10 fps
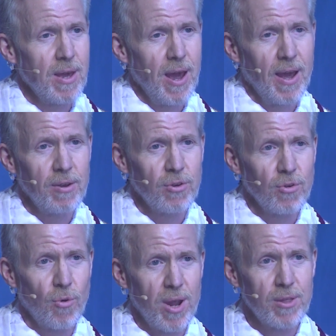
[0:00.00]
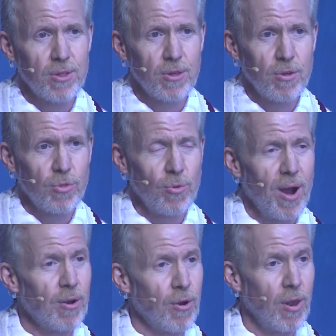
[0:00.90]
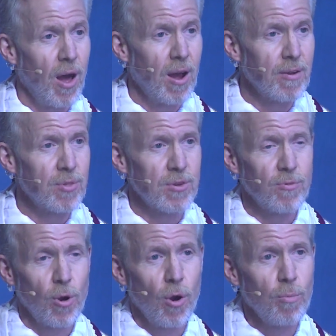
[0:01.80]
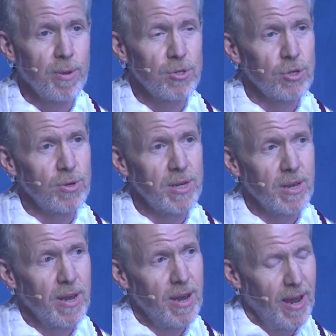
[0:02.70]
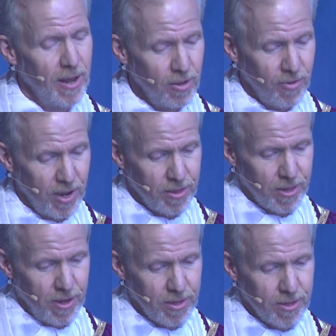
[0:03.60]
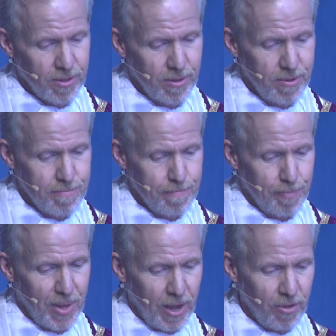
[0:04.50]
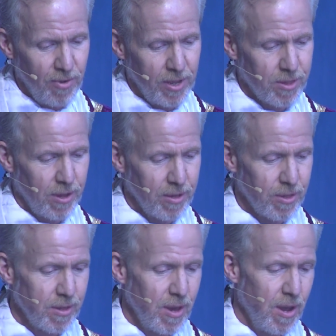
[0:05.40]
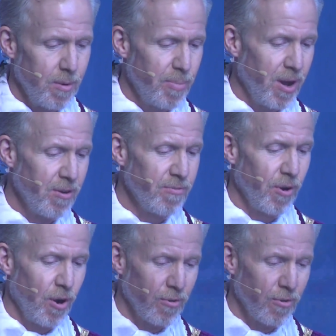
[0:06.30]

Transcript: And grace throughout our lives, if we're open to it, elevates us, elevates us above our